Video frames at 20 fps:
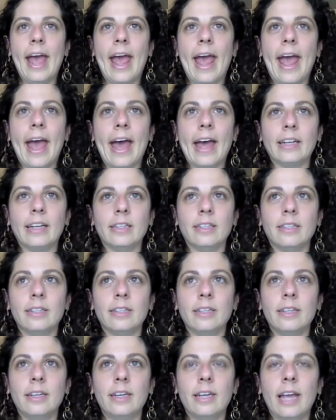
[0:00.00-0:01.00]
And
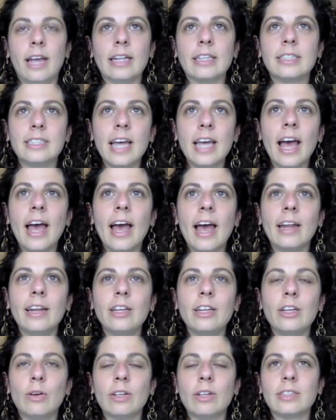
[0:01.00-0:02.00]
instead,
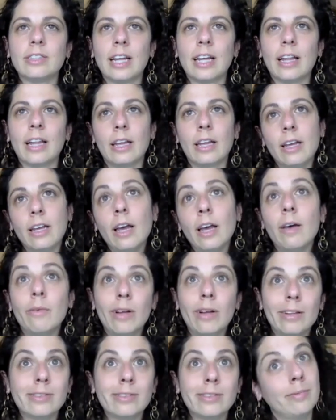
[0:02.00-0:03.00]
you can say like, yeah,
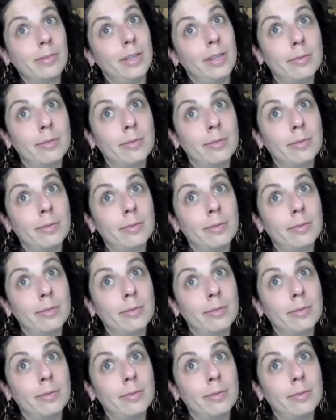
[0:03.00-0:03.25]
well, sometimes